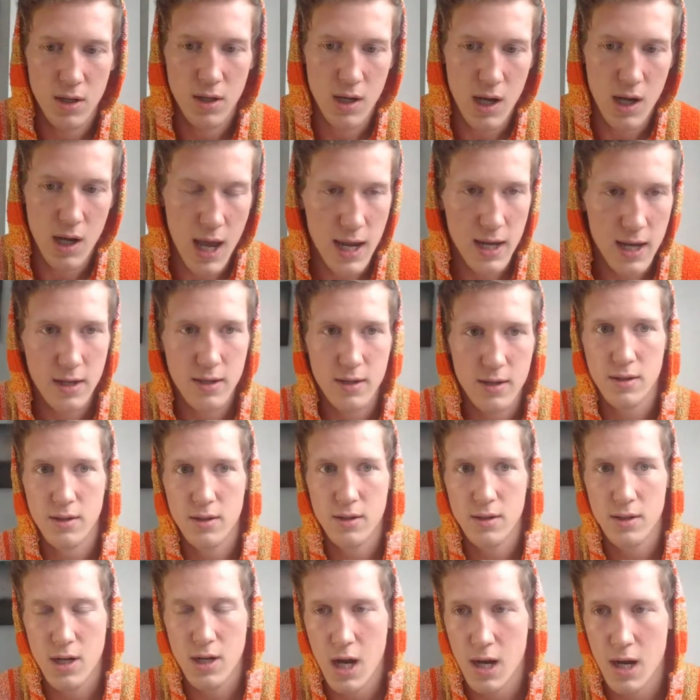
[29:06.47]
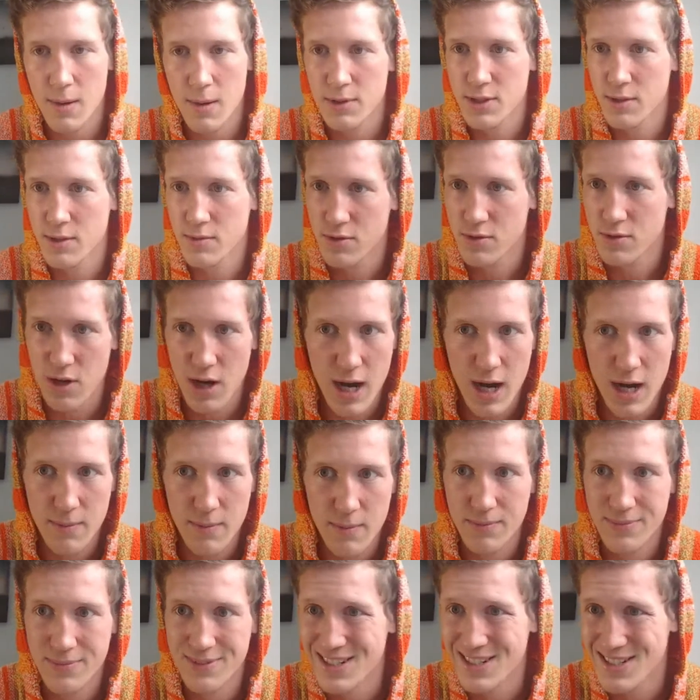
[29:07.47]
Like, comment,
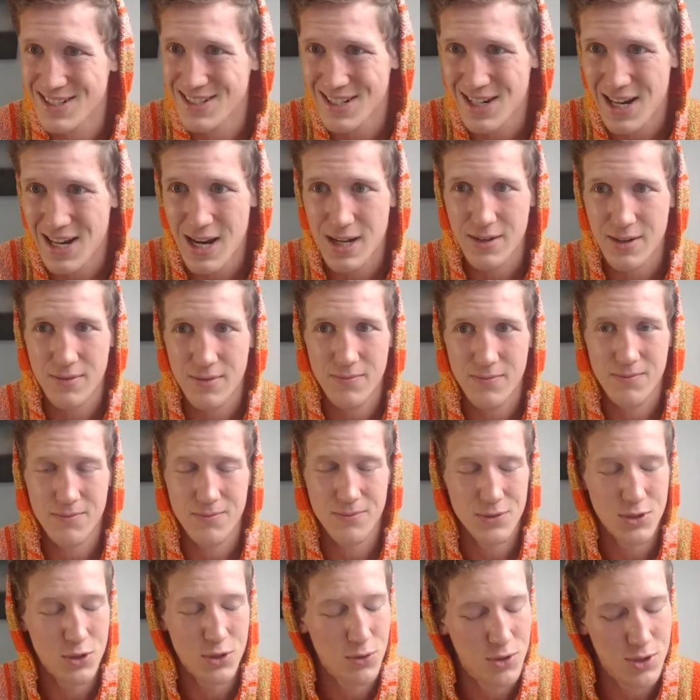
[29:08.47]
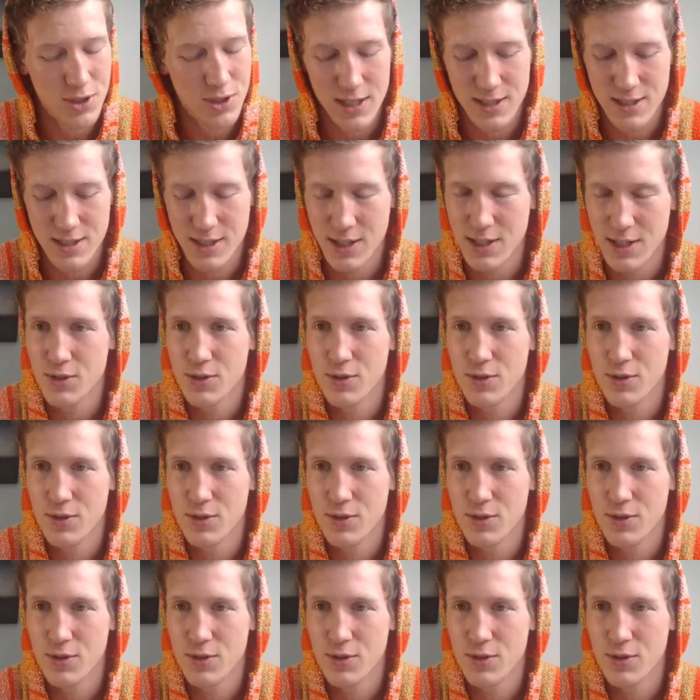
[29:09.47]
subscribe, dislike, do what you guys got to